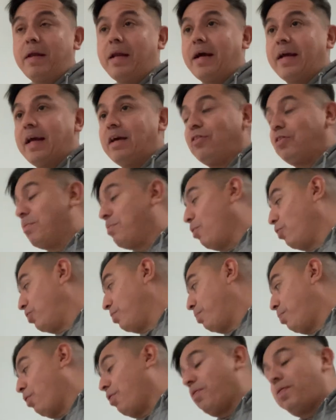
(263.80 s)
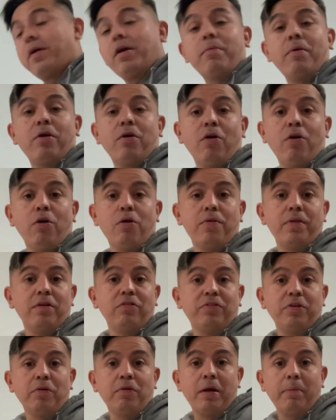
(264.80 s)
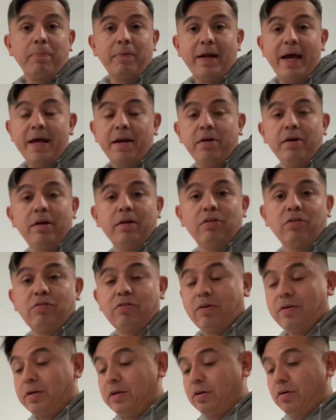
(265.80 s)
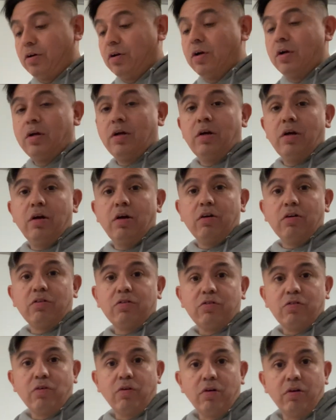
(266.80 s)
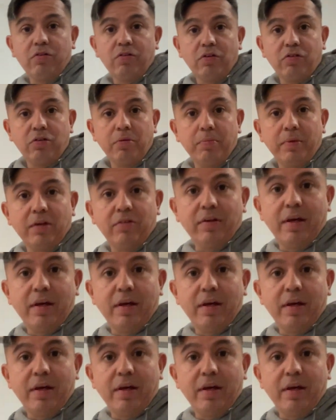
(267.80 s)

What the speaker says: guess the most important thing about Earth is the only planet in our solar system that's